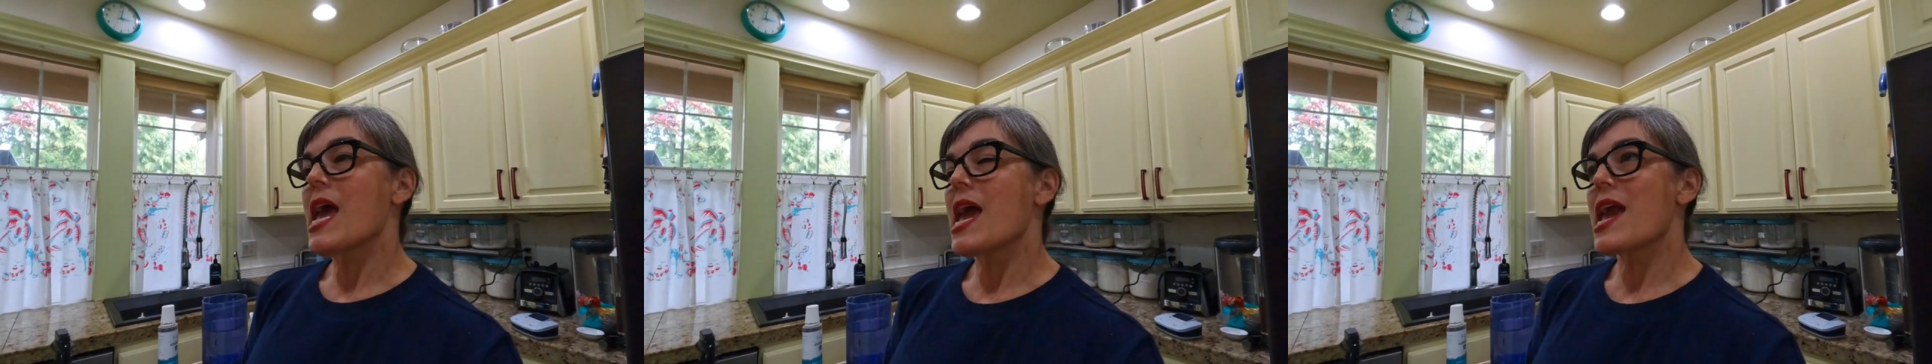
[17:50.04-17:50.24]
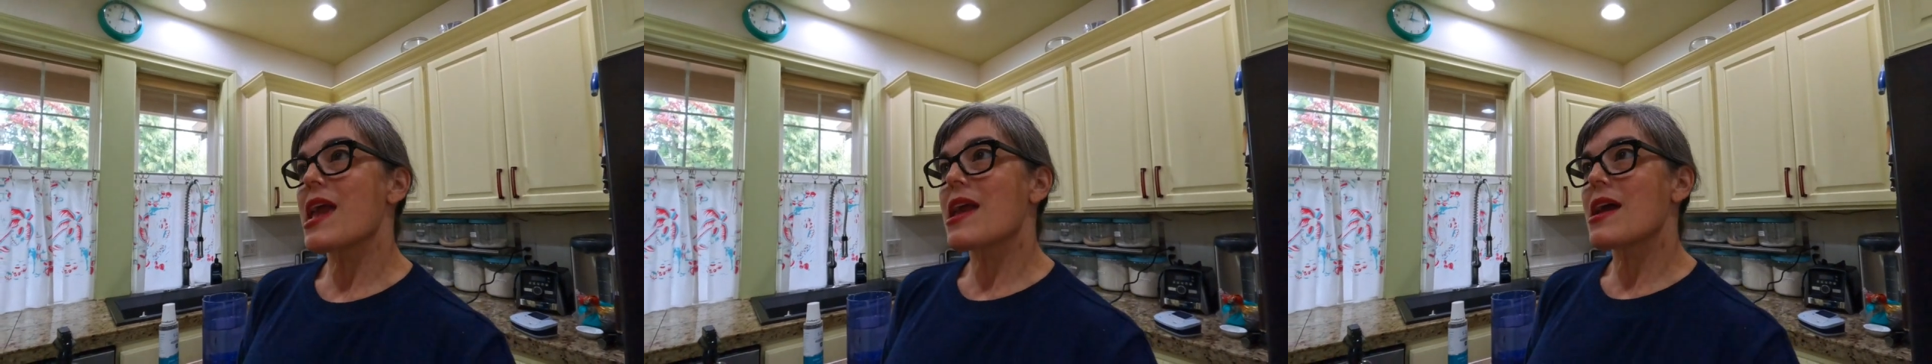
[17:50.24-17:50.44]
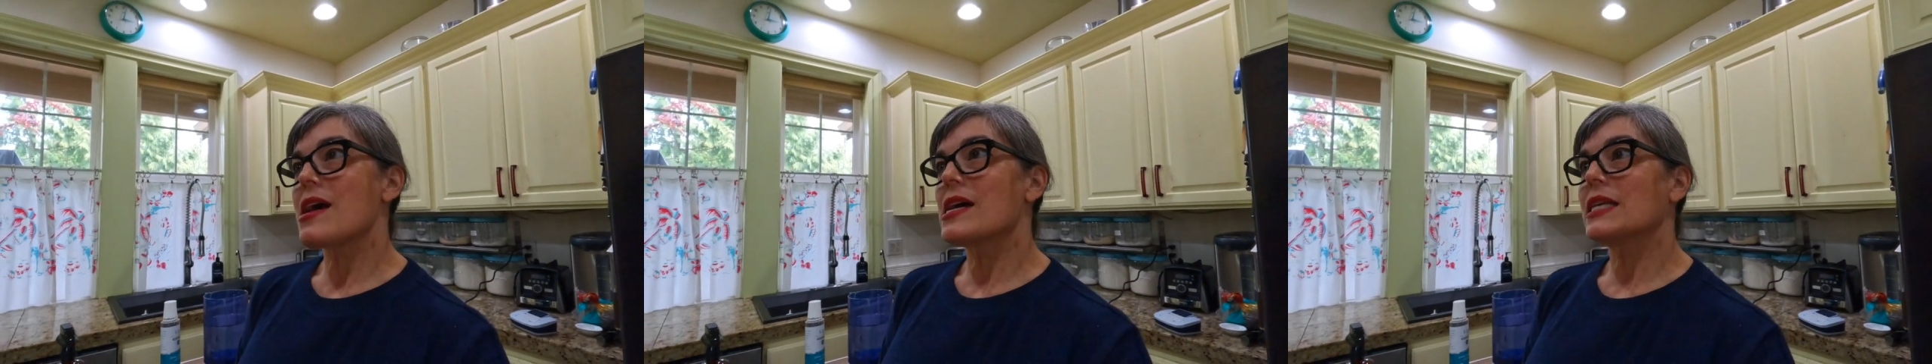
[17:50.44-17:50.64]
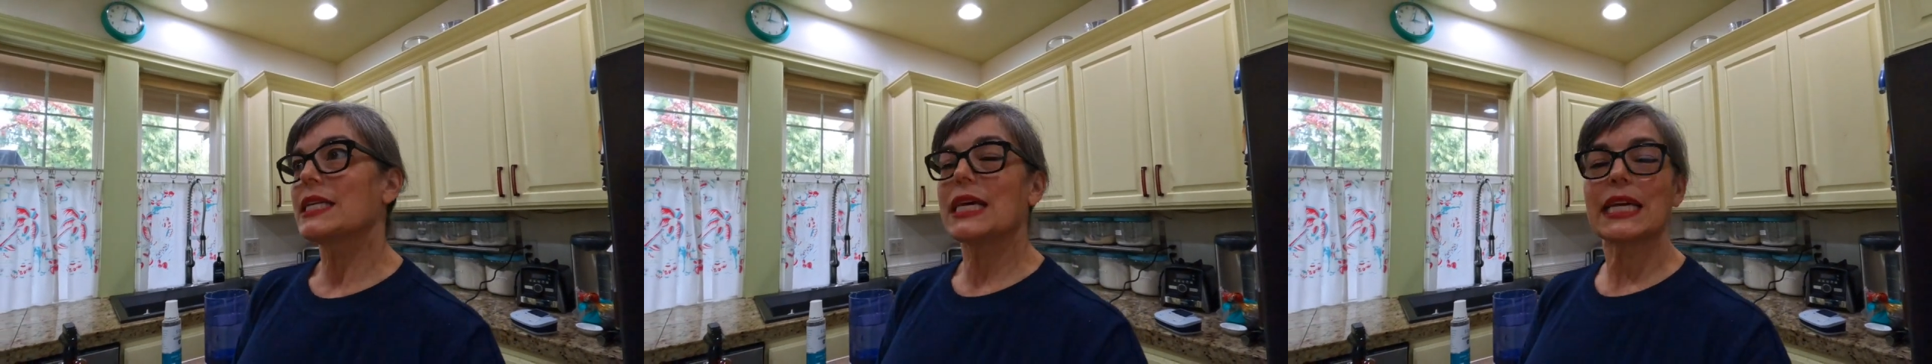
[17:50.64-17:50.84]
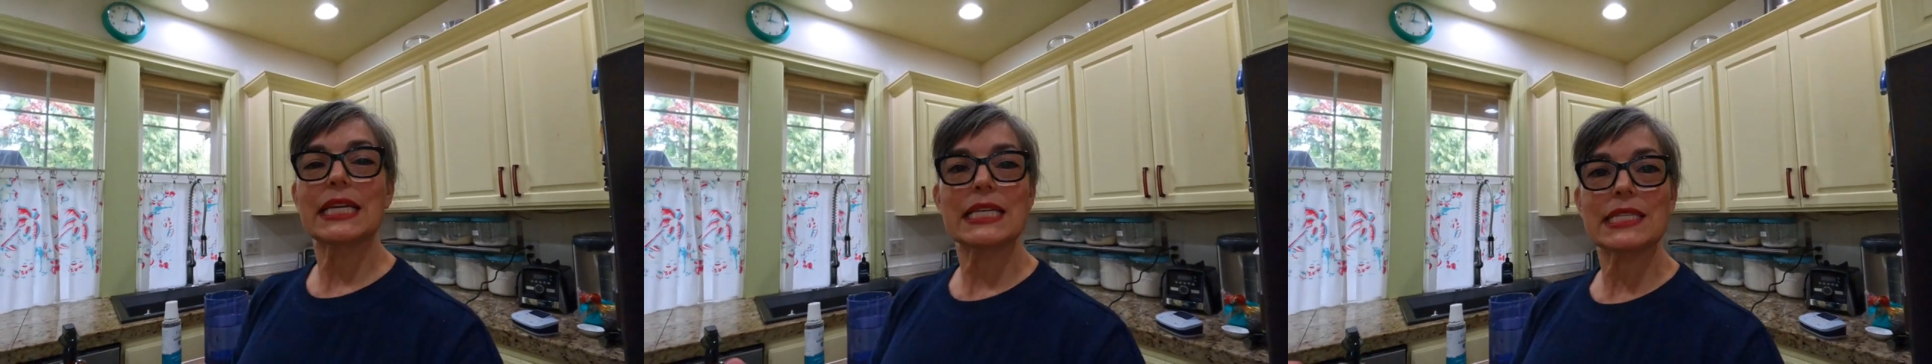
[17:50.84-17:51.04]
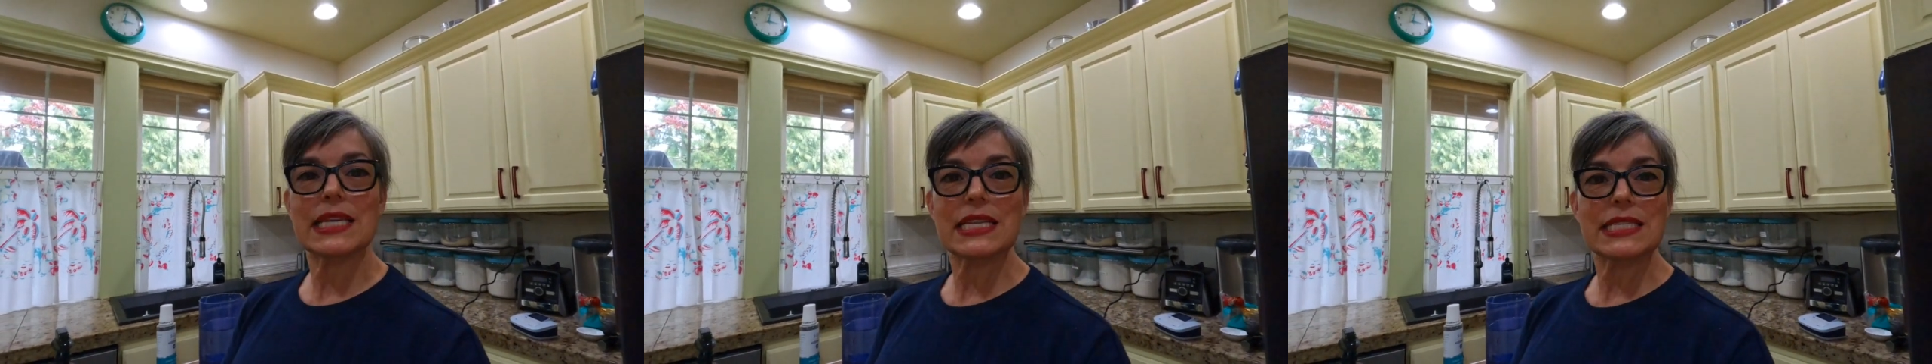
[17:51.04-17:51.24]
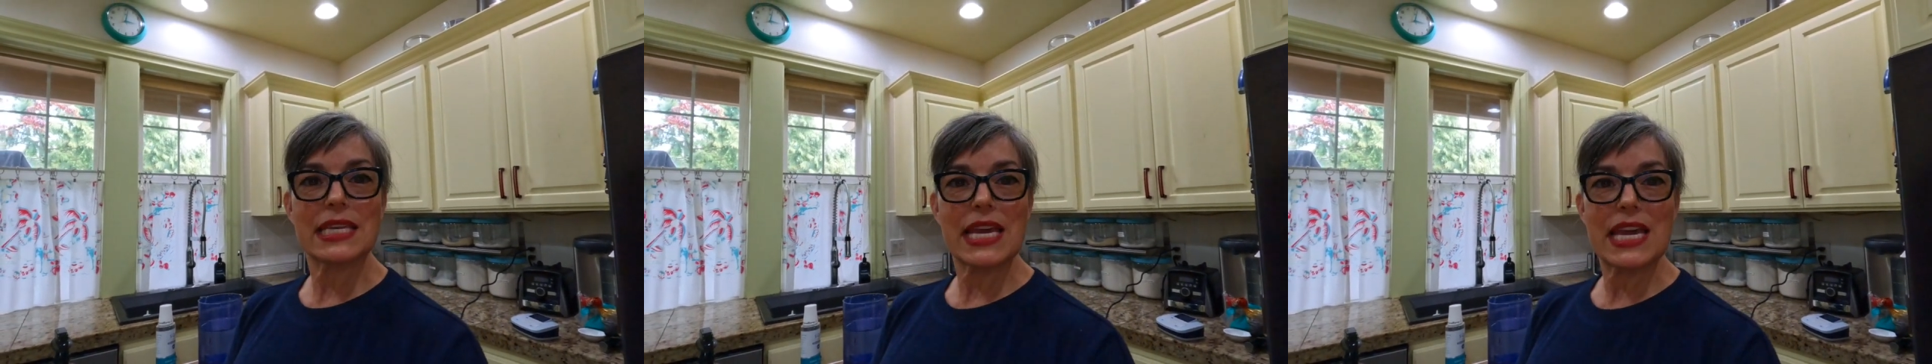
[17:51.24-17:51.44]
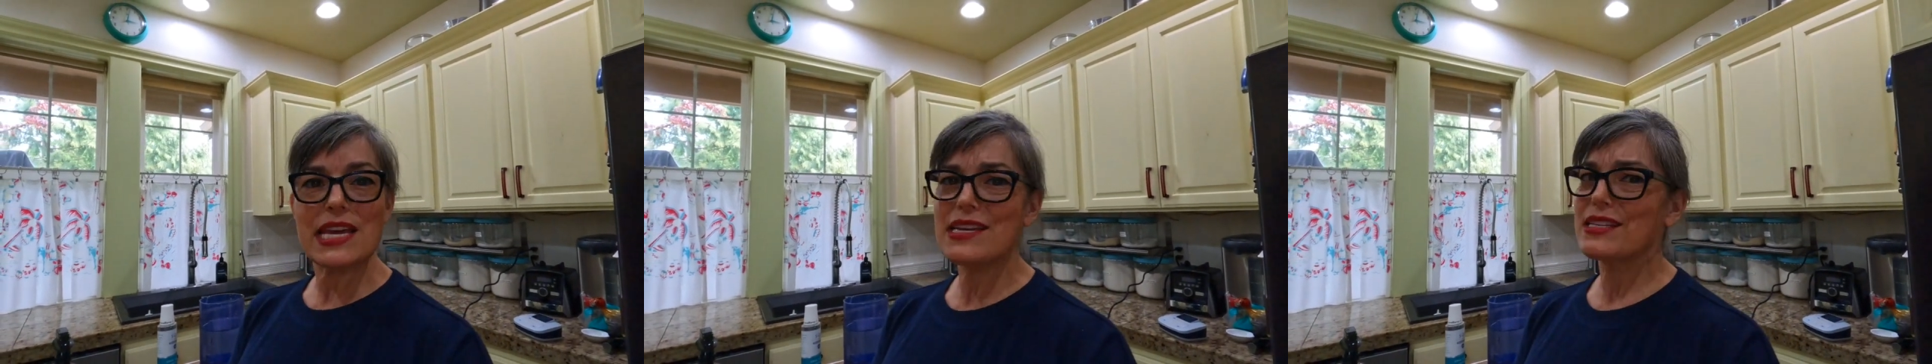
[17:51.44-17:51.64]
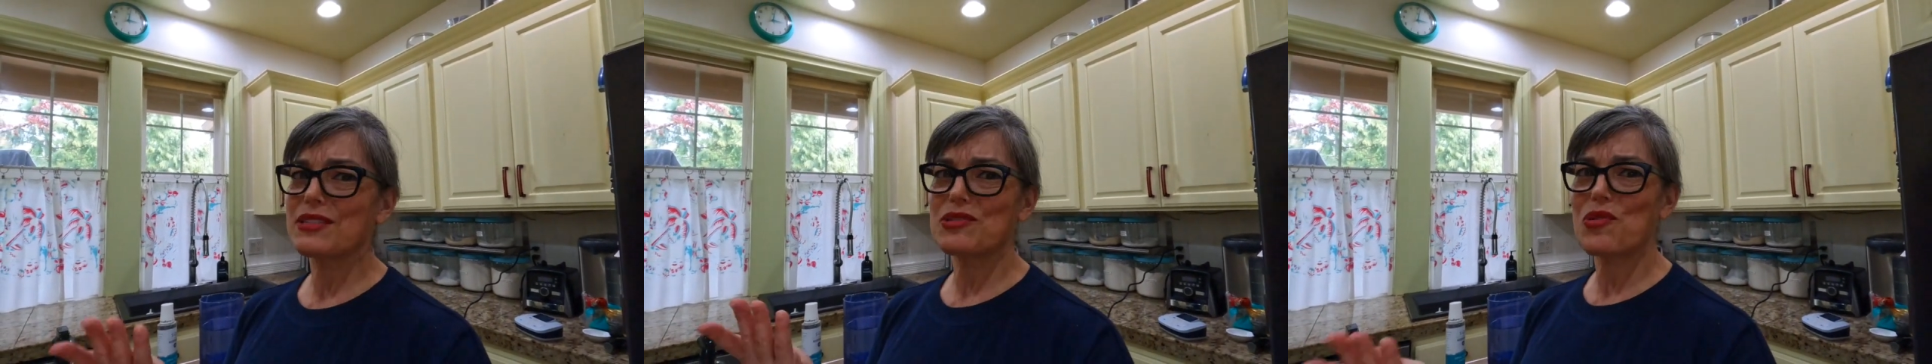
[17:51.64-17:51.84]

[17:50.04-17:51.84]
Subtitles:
And I guess that's it.